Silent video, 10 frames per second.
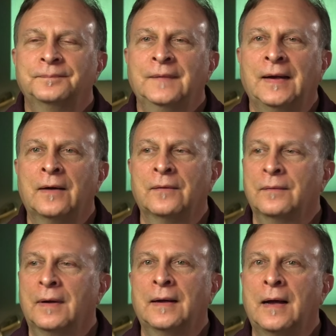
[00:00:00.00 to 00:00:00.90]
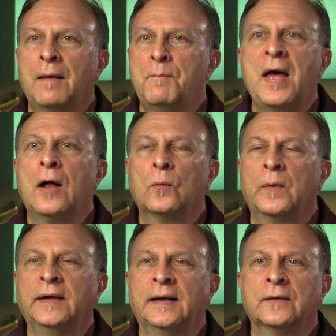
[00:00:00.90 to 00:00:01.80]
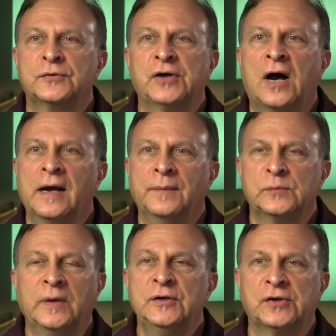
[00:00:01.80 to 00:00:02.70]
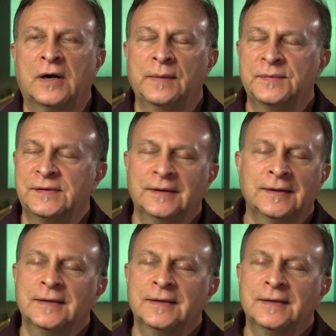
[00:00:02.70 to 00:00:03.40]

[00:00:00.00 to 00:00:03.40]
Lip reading: you know, a bell ringing or chimes, wind chimes.